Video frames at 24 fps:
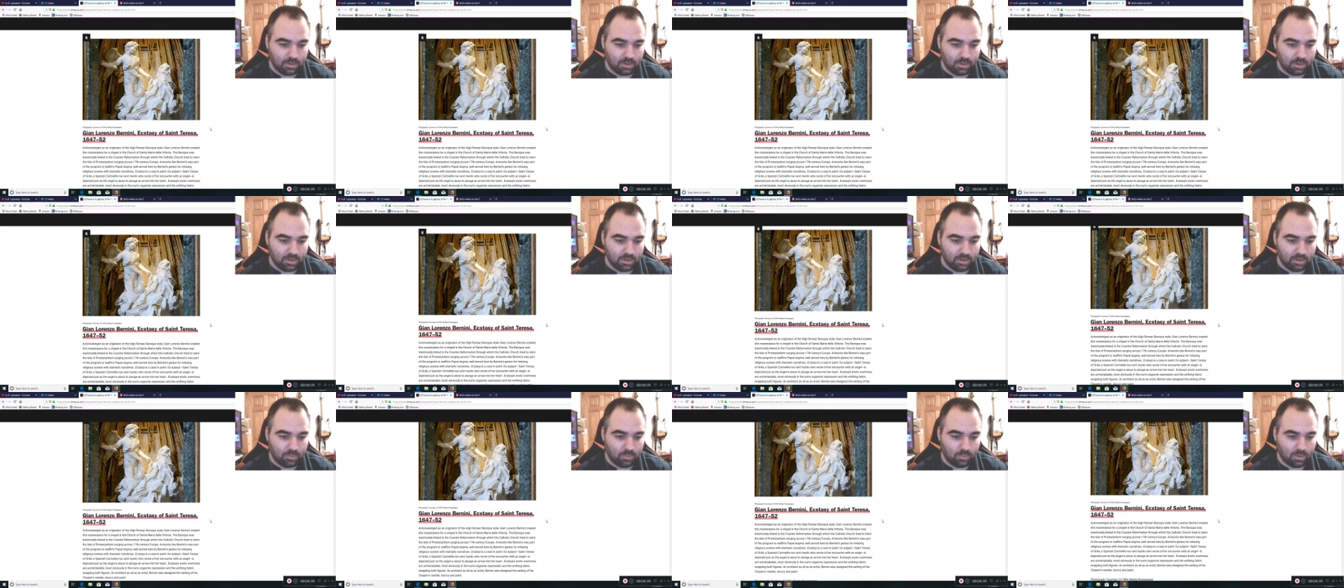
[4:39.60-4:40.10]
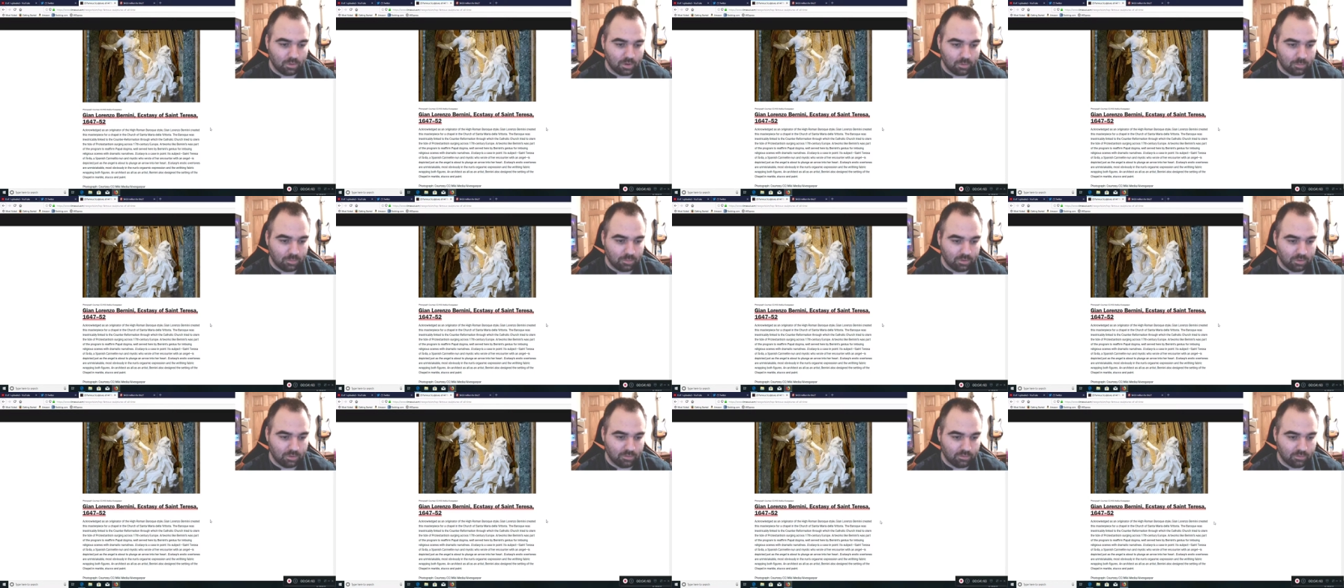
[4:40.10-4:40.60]
in what I
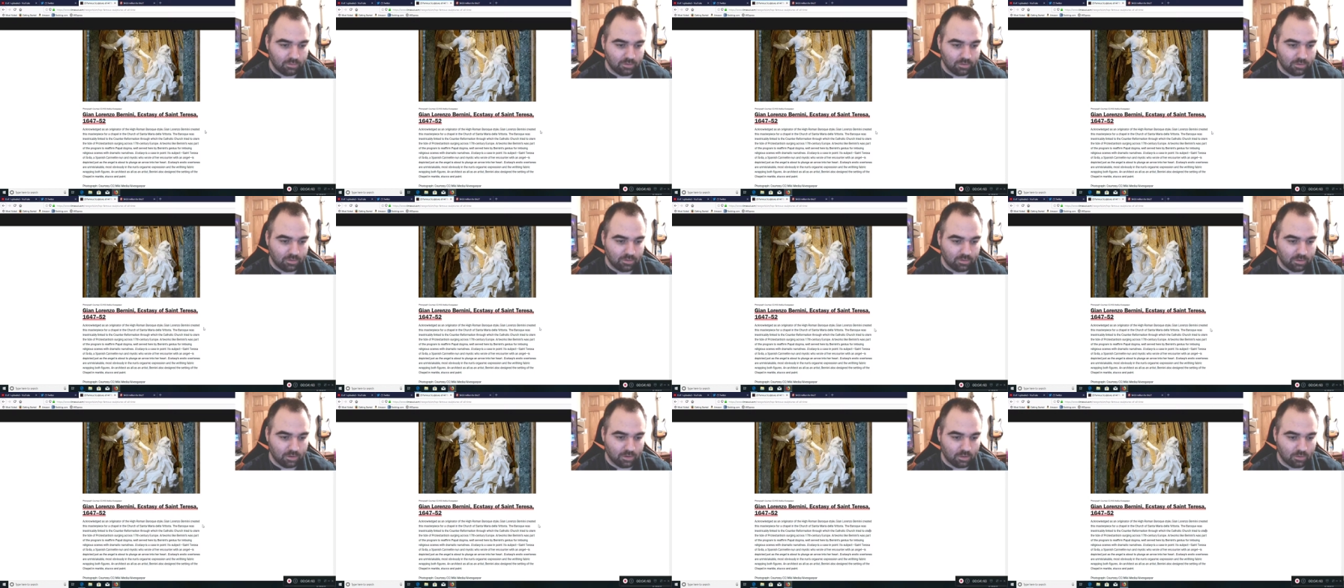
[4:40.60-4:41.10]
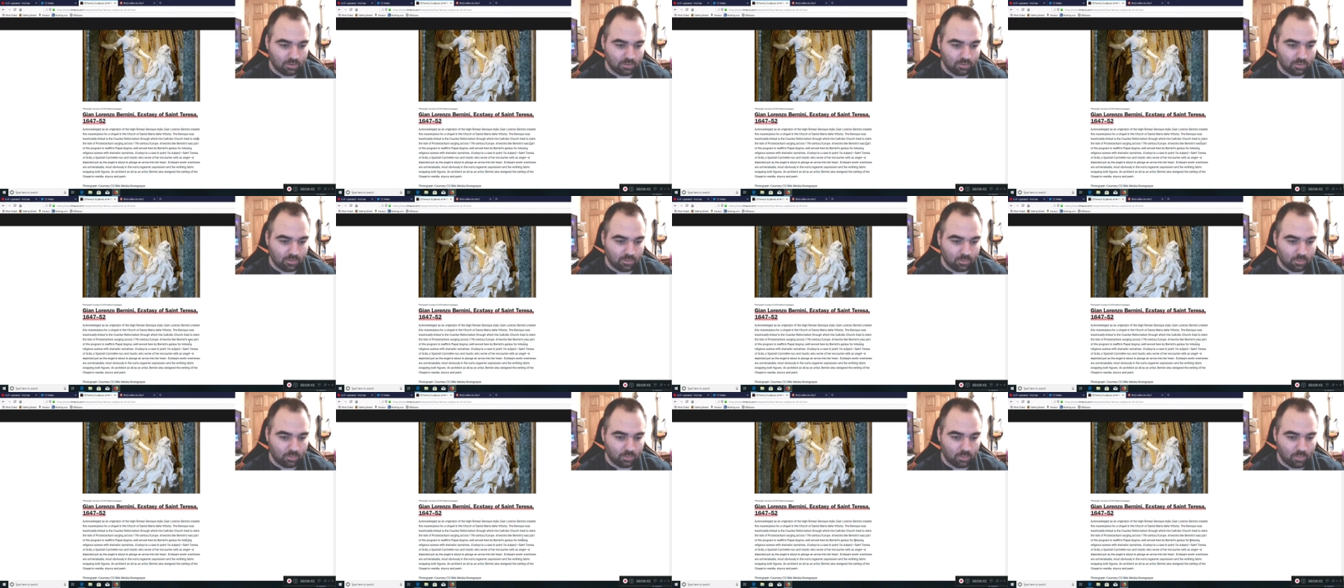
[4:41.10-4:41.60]
believe is another
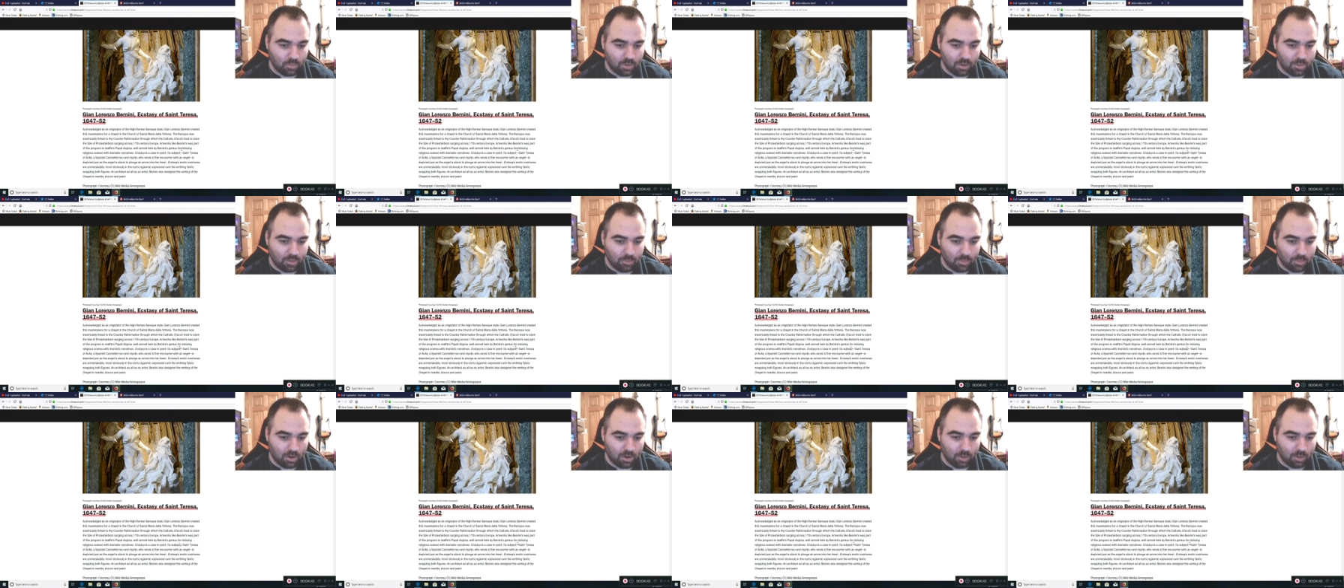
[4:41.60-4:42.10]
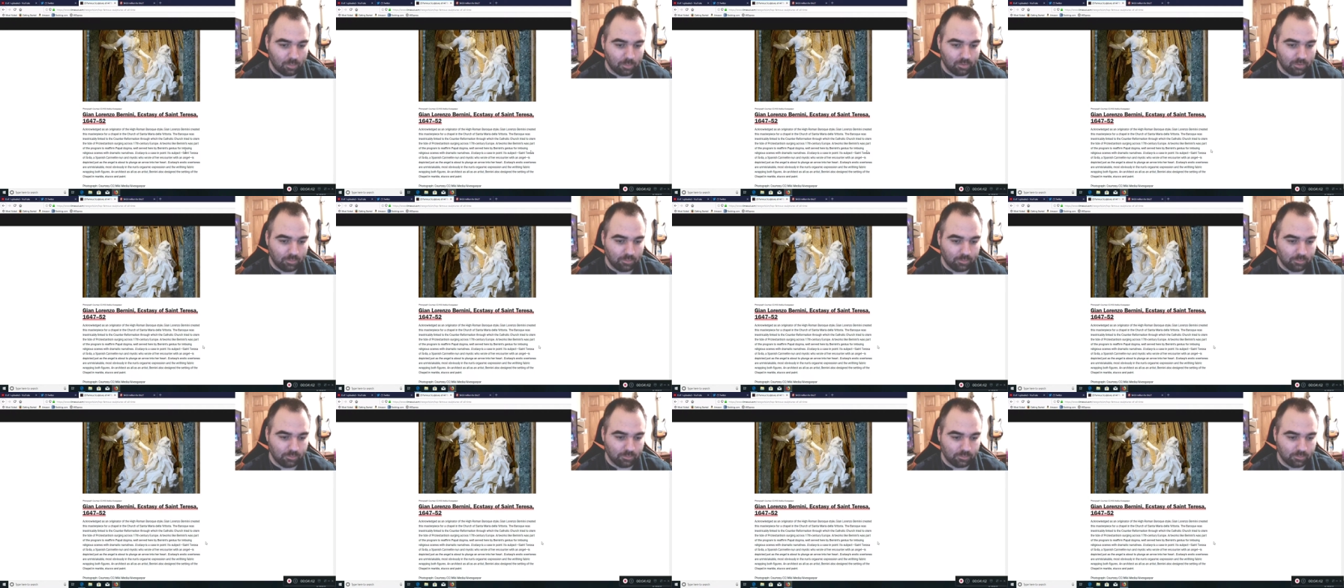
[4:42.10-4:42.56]
white marble